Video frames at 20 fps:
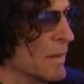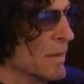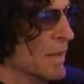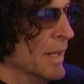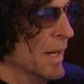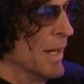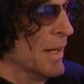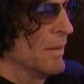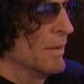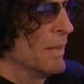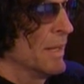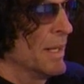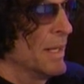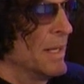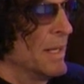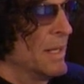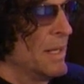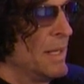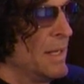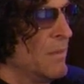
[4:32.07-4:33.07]
You know,
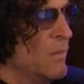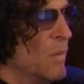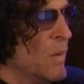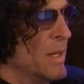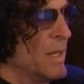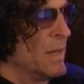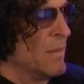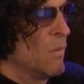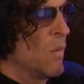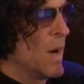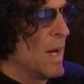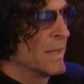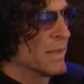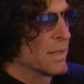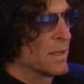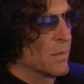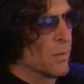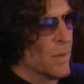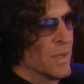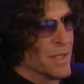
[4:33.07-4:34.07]
he
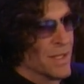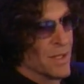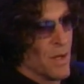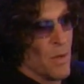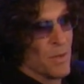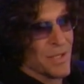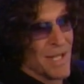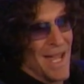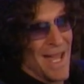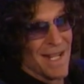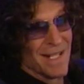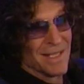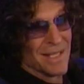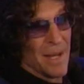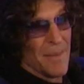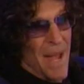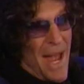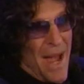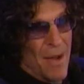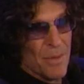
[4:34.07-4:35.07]
wants the results ahead of
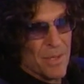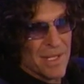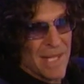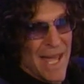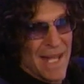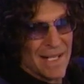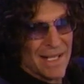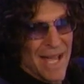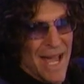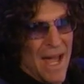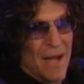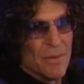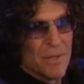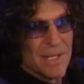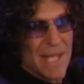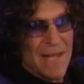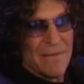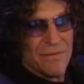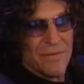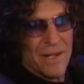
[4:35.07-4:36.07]
time. How is
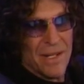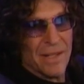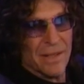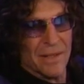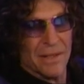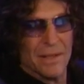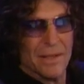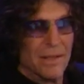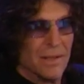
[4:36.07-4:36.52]
that fun?